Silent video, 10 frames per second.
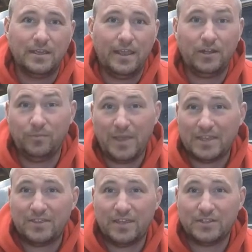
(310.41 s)
It'll make
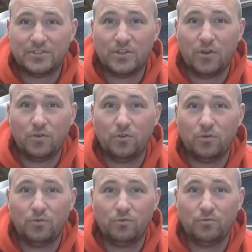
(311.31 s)
things
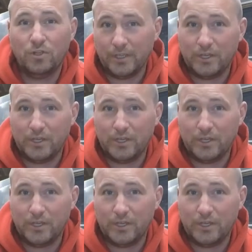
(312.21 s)
go really